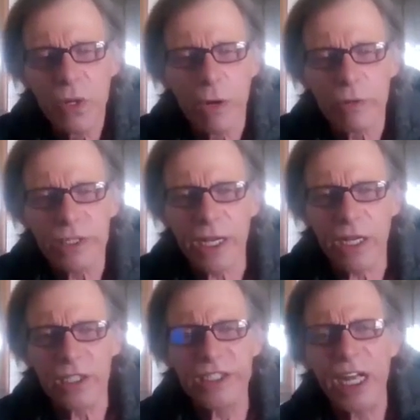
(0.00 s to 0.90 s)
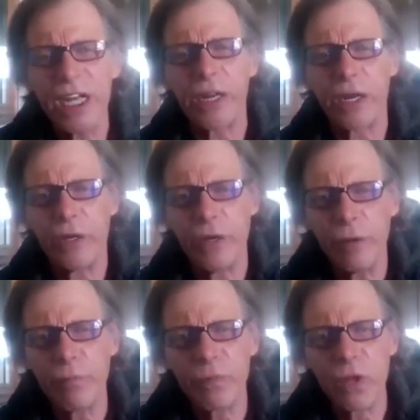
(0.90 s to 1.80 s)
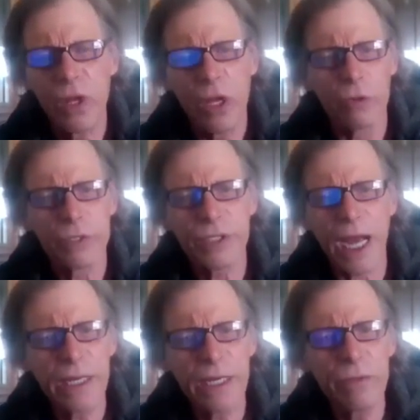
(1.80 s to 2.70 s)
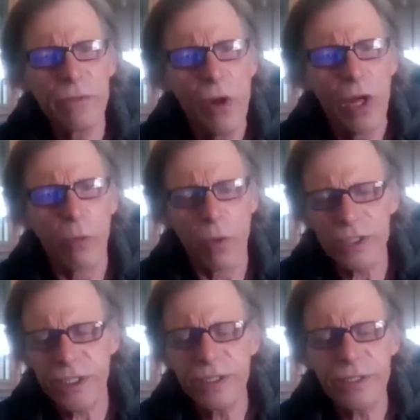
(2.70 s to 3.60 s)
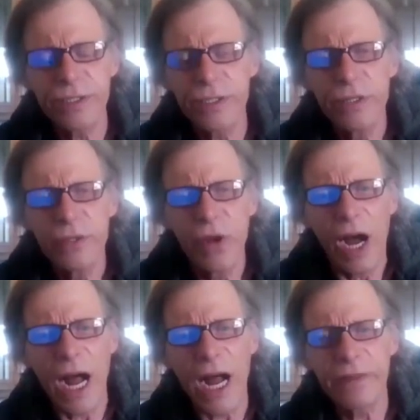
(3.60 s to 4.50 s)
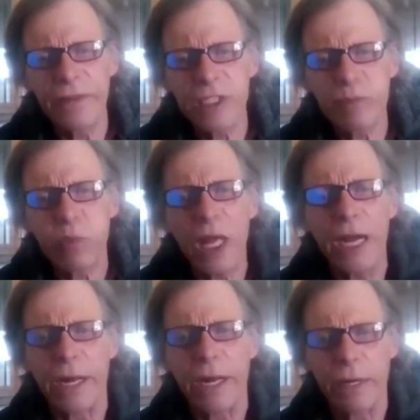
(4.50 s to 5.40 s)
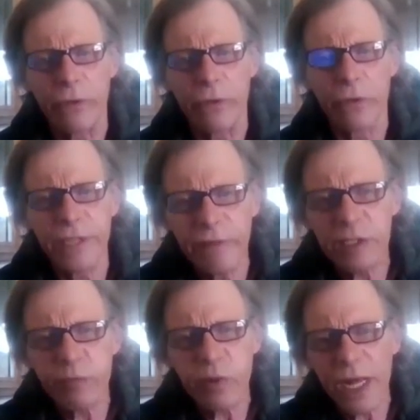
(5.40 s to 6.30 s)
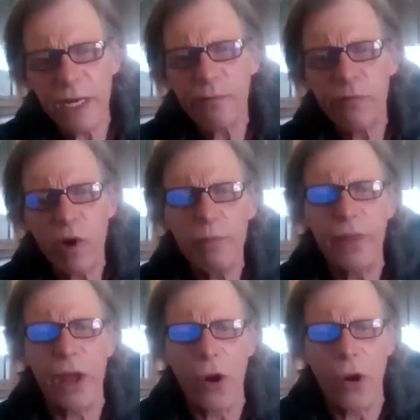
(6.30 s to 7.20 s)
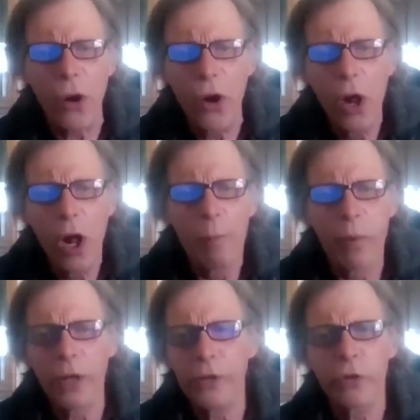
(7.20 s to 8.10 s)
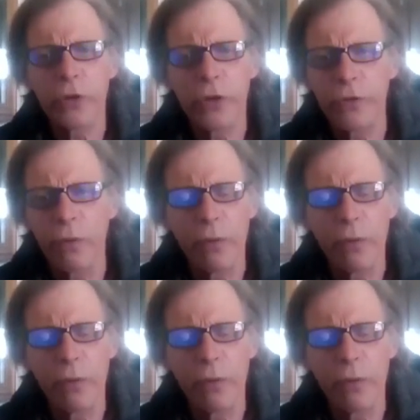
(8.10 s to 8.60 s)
ascended. It wasn't on this planet. You could see this planet from there, but you could,